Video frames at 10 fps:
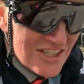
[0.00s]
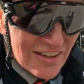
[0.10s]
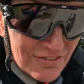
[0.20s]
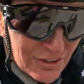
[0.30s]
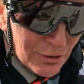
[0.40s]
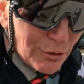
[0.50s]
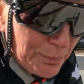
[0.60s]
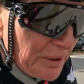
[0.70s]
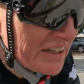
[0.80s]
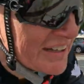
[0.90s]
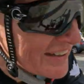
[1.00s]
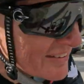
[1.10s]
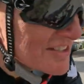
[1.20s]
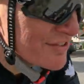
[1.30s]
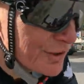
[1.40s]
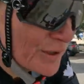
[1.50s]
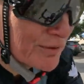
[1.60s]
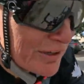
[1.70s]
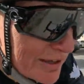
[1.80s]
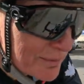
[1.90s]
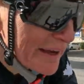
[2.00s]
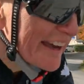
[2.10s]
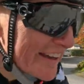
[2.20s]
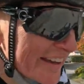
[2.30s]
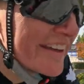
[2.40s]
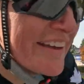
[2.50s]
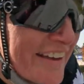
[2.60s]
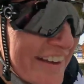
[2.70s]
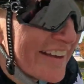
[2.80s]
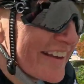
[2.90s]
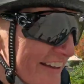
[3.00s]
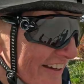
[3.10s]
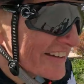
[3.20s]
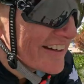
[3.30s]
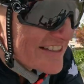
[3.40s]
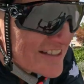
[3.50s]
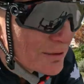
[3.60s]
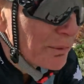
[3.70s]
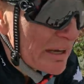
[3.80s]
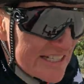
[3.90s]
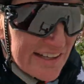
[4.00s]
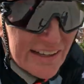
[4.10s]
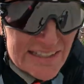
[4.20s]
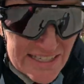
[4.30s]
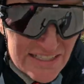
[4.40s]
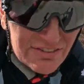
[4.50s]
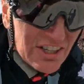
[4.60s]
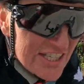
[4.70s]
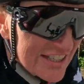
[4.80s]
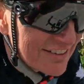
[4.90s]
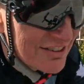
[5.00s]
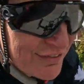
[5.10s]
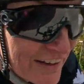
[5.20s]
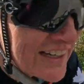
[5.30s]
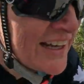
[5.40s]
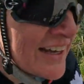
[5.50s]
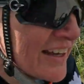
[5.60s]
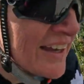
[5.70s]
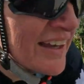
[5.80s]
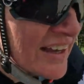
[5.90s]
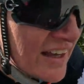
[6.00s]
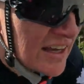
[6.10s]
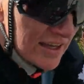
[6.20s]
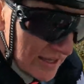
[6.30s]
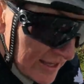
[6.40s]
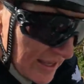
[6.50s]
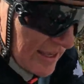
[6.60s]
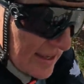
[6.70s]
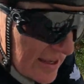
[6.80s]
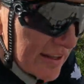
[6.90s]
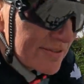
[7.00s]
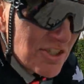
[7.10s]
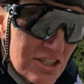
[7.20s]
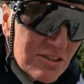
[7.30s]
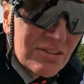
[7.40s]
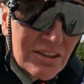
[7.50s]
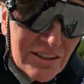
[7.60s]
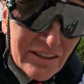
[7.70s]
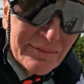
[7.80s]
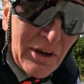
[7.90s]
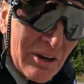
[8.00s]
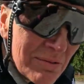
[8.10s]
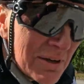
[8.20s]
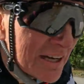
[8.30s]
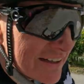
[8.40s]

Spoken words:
I just left the group. It was a quick ride back. Got a nice little pace line of six of us, so that was fun. And I'm just doing the climb home.